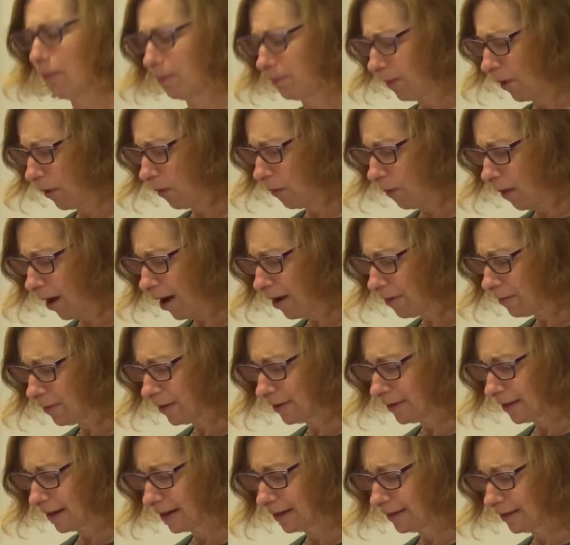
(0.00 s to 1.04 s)
but why
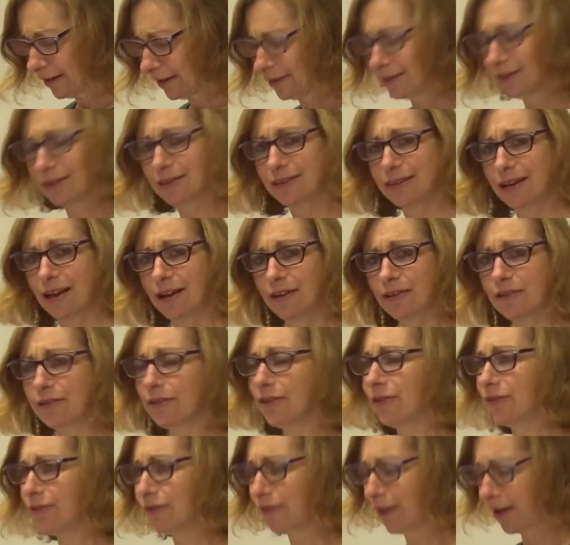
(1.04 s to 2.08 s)
would they need to tell
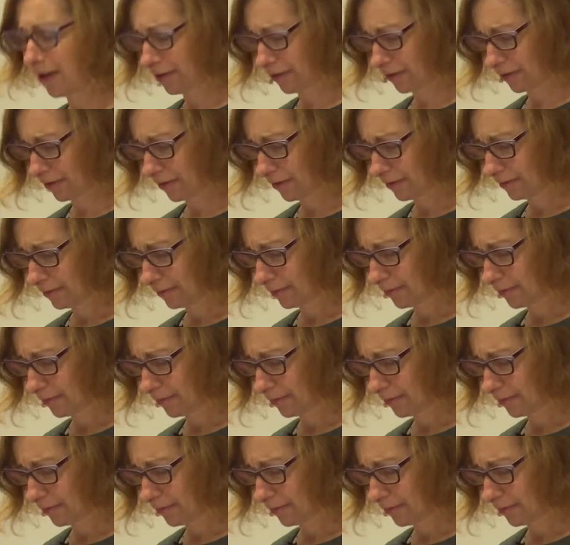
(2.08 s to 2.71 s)
their father?